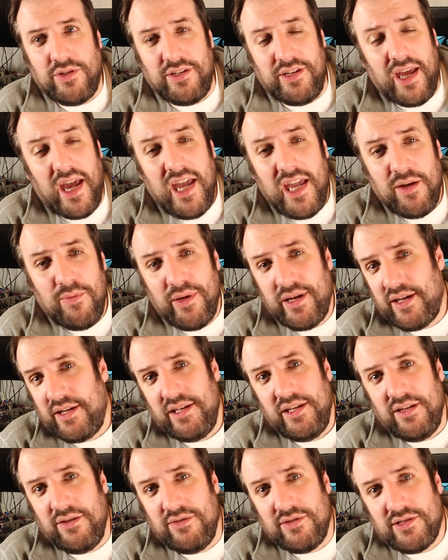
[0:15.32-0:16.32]
today we're going to
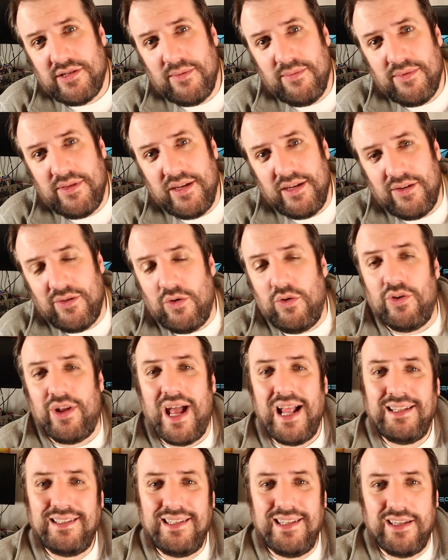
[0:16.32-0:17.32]
use something called
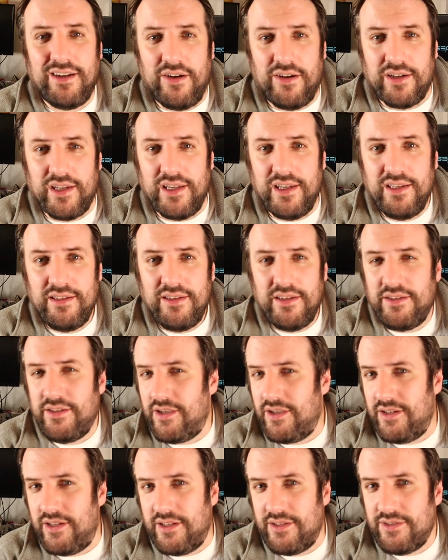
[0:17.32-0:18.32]
anti-cogging to
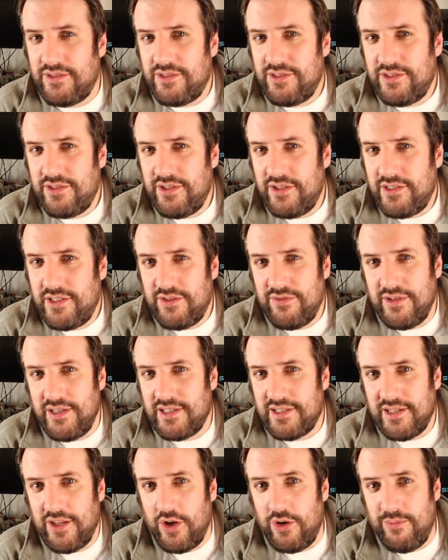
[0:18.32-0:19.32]
turn a stuttery
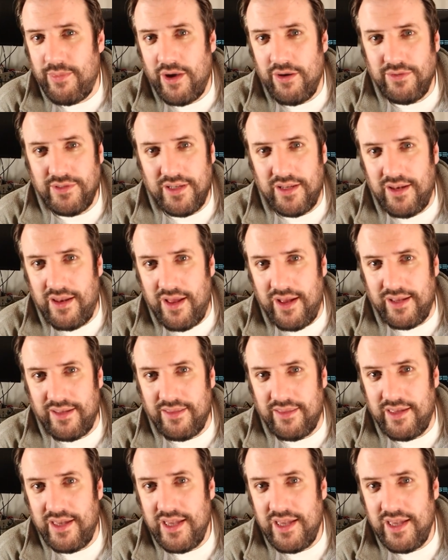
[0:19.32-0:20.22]
slow motor like